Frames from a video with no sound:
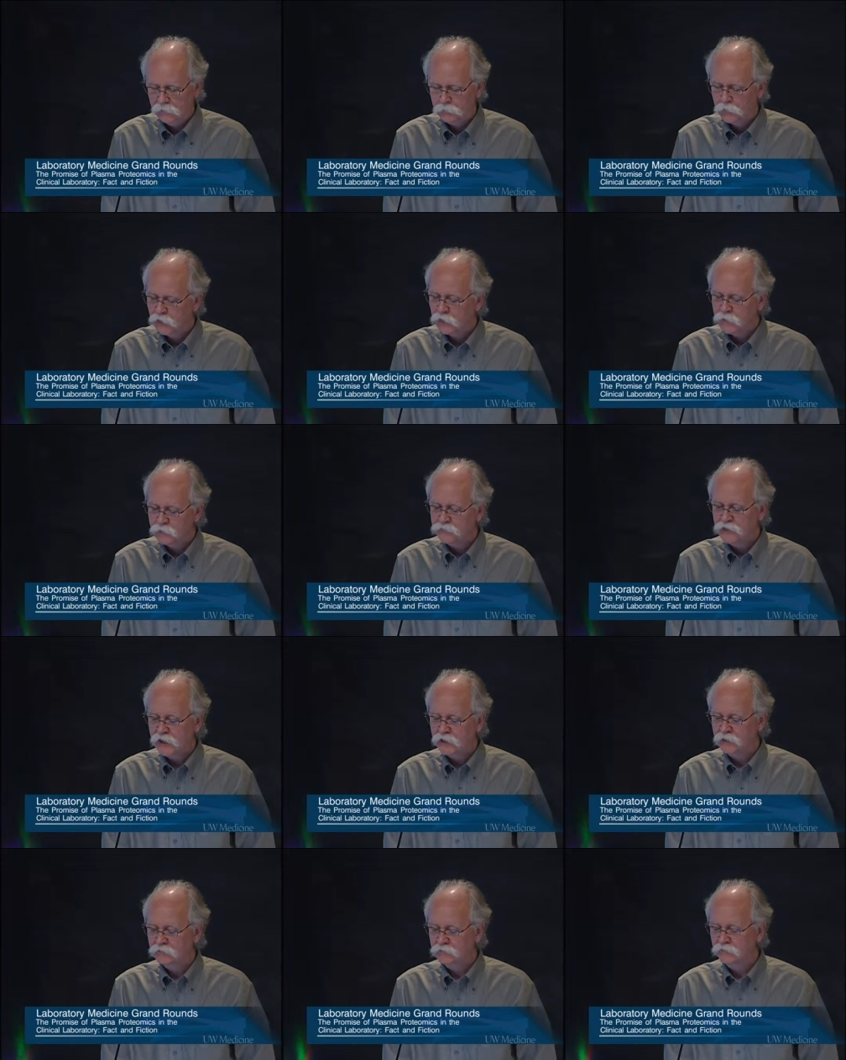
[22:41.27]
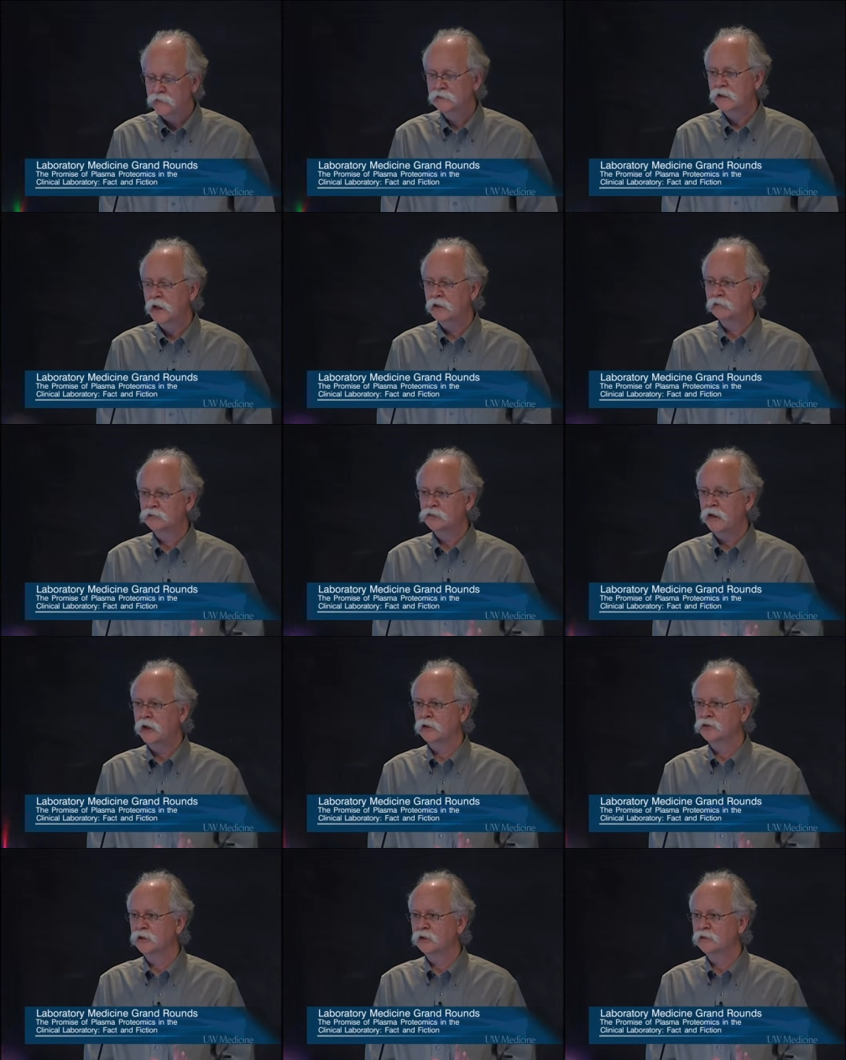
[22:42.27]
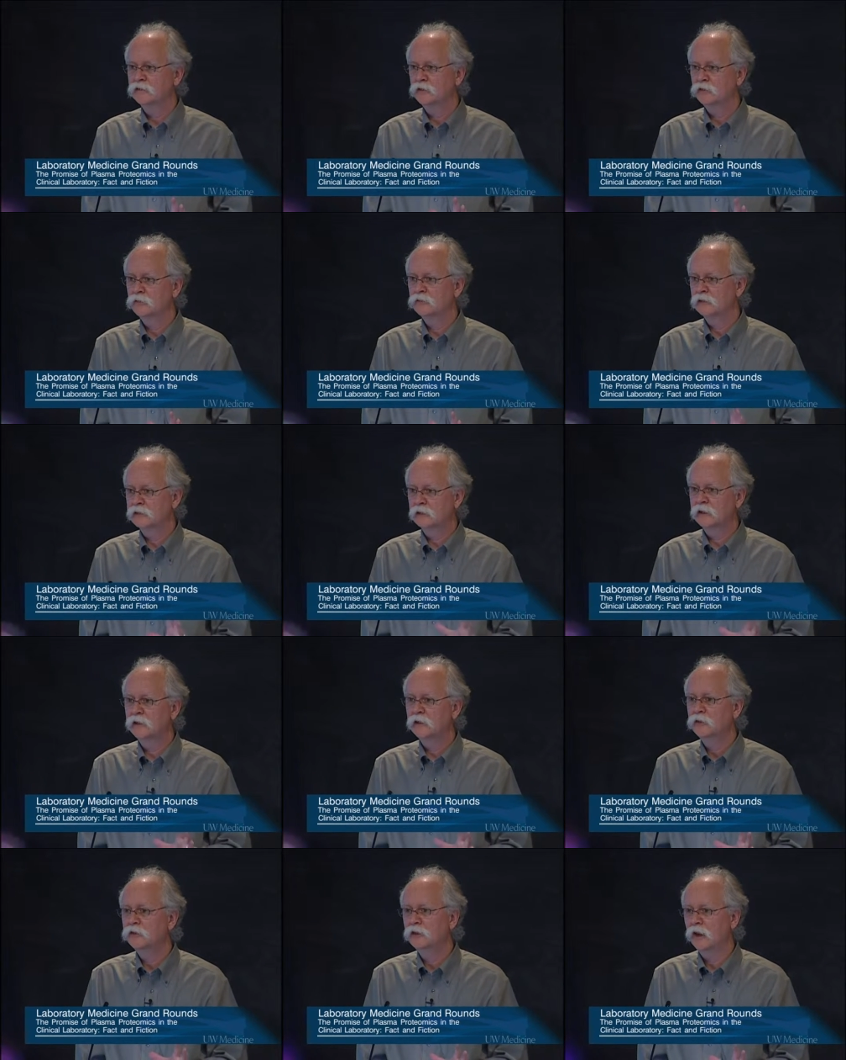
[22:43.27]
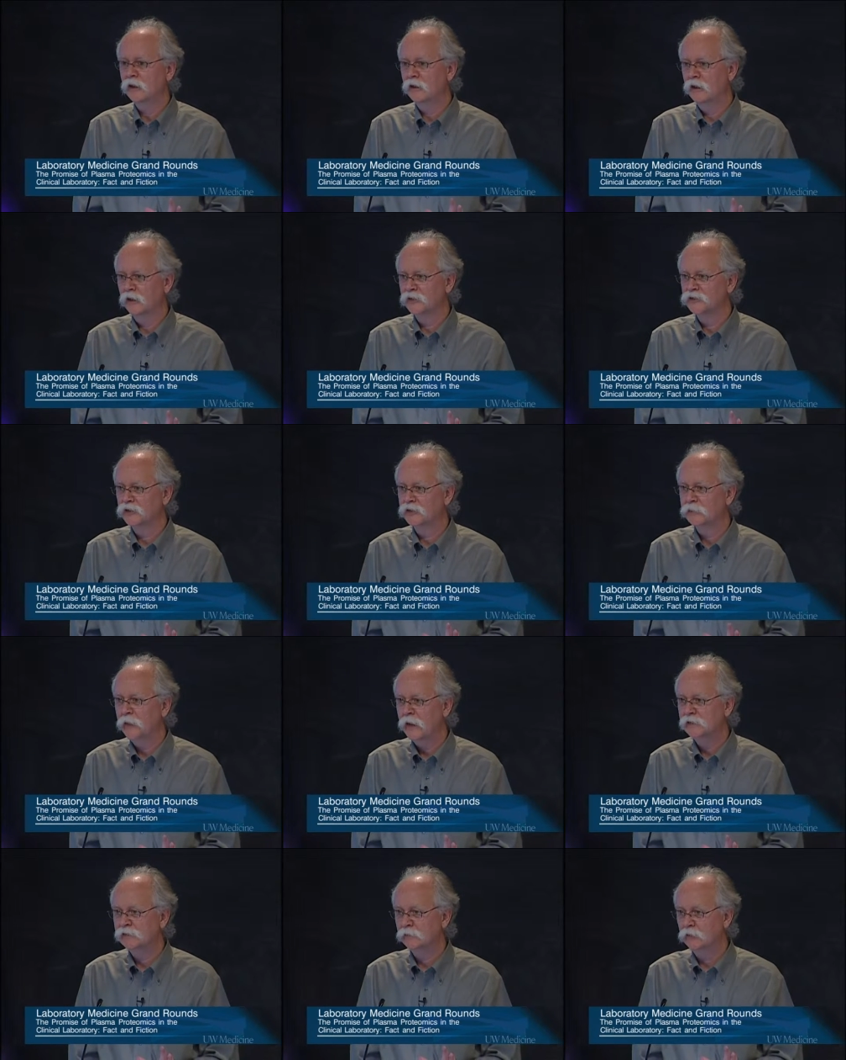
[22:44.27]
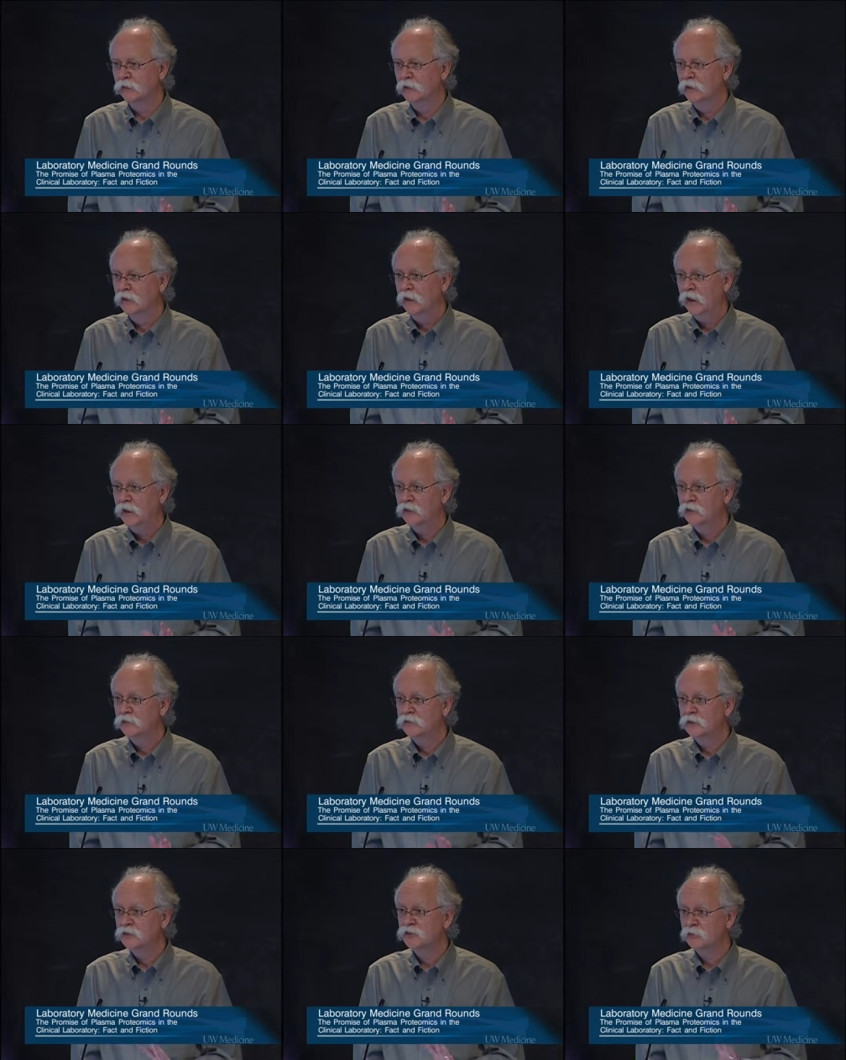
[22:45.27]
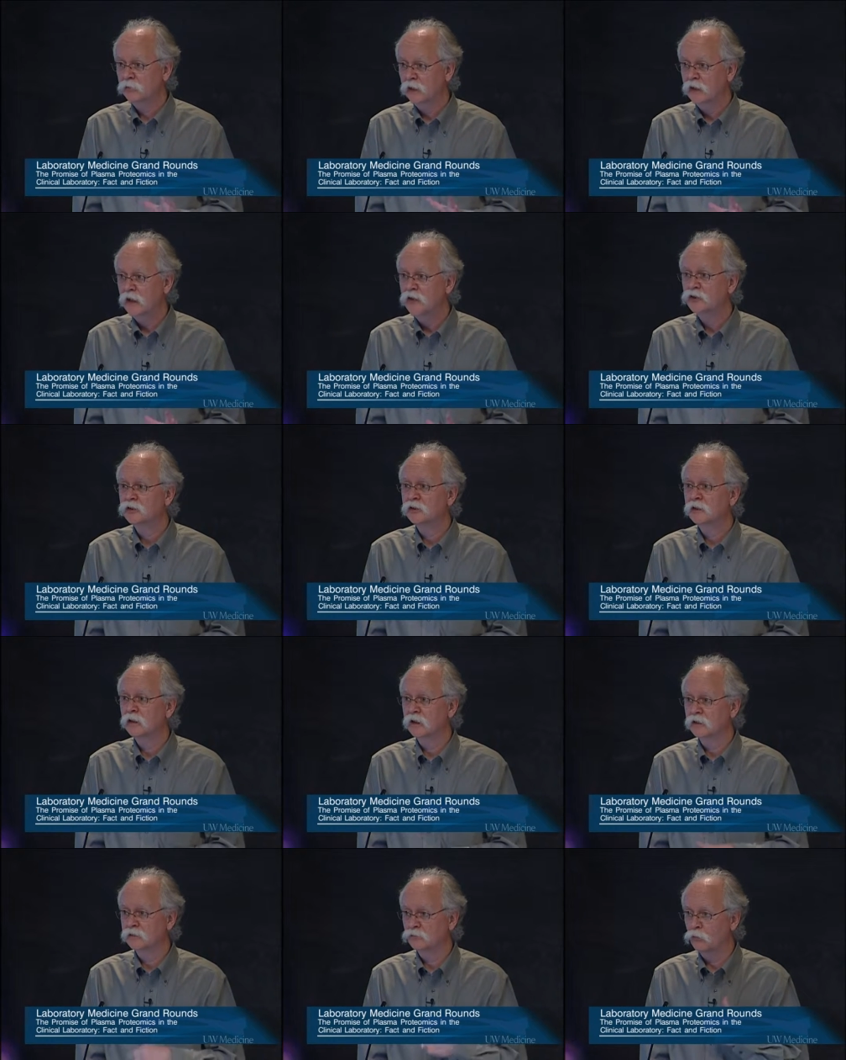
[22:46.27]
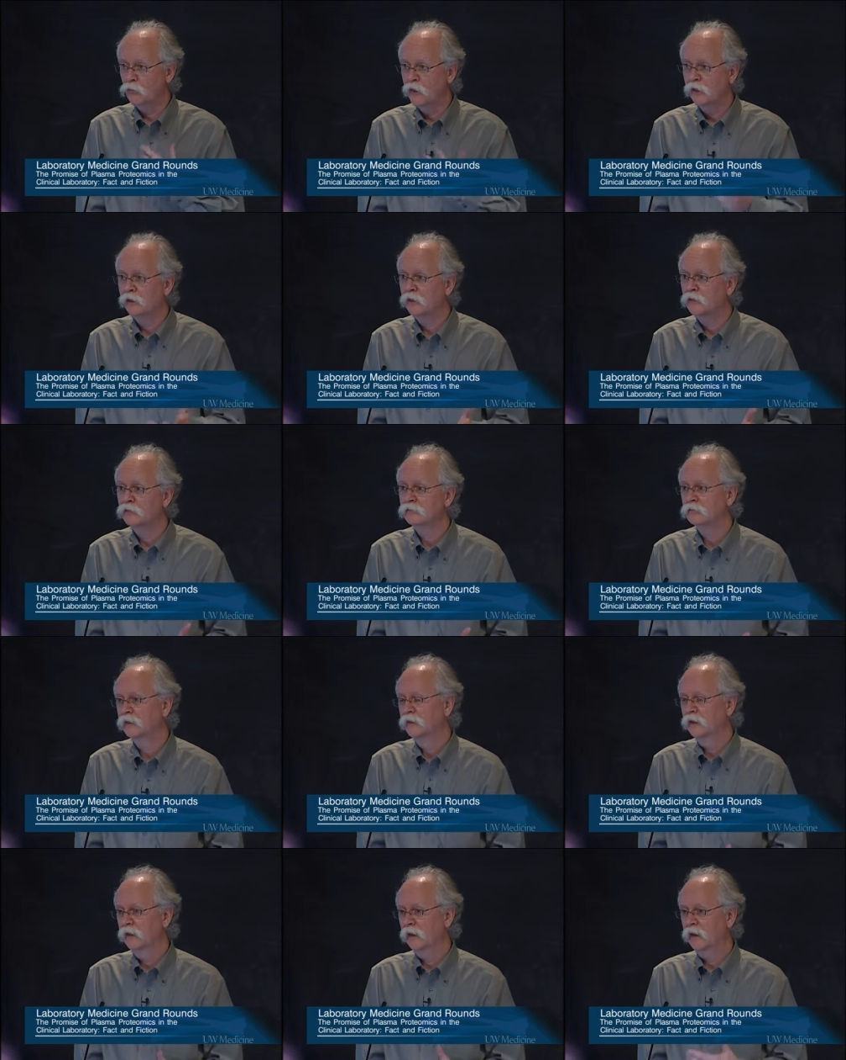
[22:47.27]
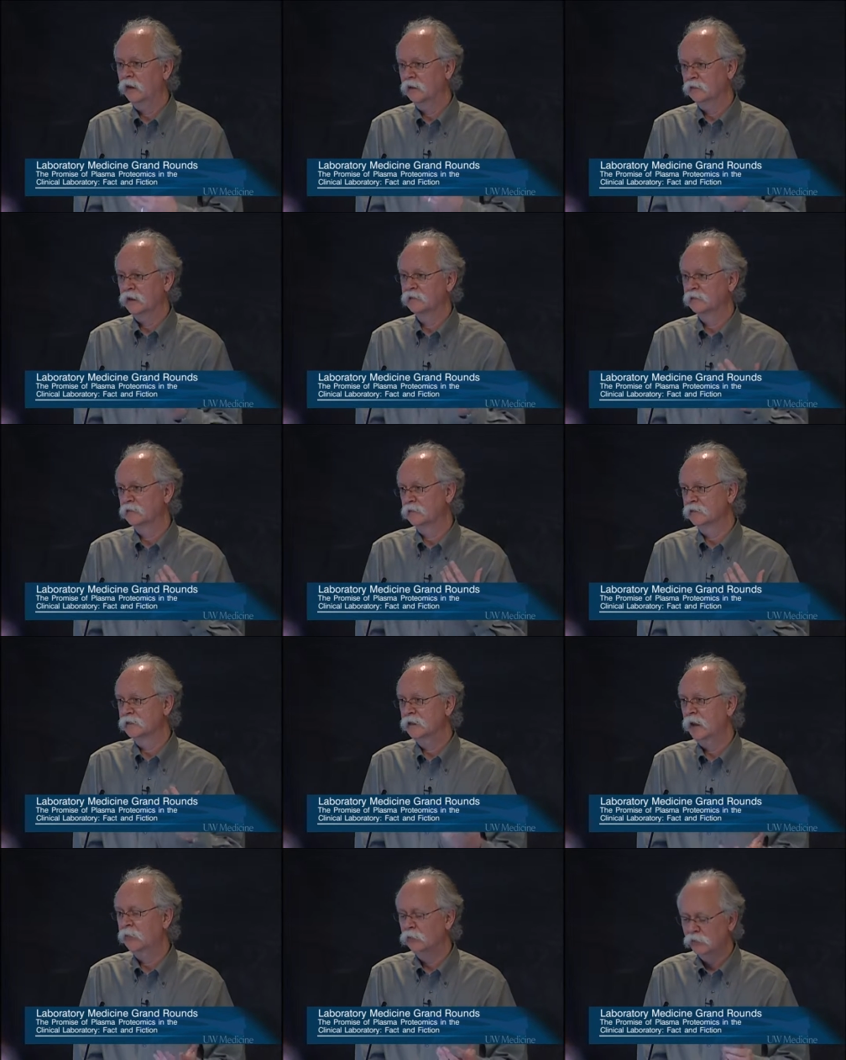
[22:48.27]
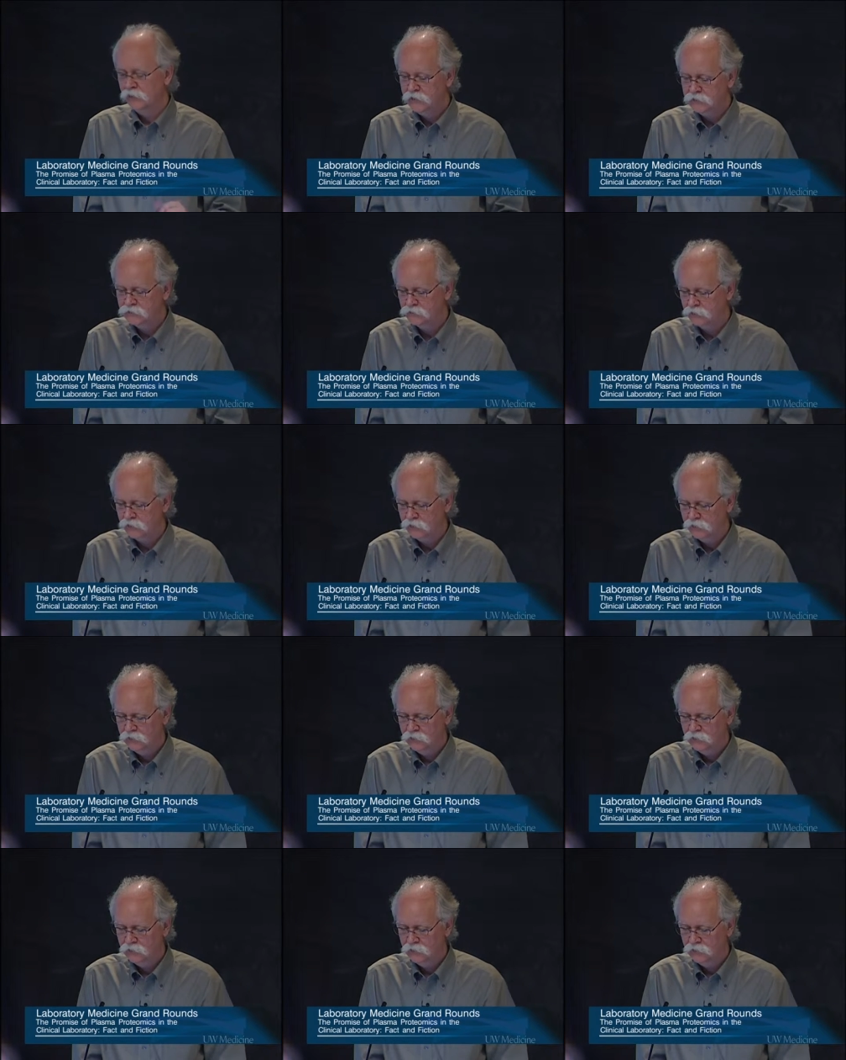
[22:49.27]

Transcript: Part of the objective of this kind of strategy is to use as little new technology as possible and use instrumentation that is well known and has a stable history